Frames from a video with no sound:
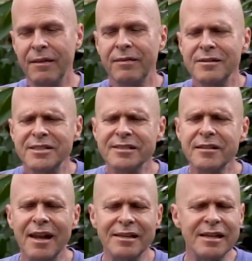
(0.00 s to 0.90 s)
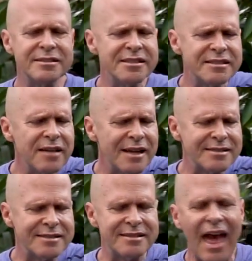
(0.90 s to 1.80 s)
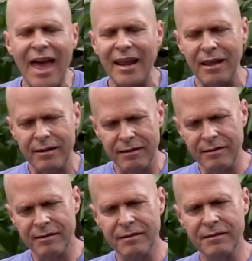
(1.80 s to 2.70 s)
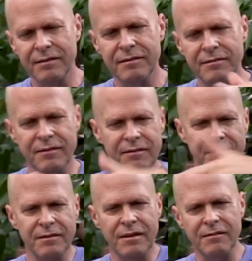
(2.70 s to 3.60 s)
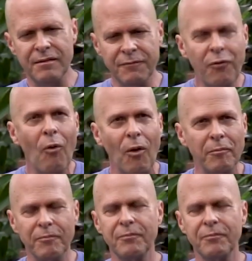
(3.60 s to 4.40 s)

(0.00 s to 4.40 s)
they're just not it's just not a static form.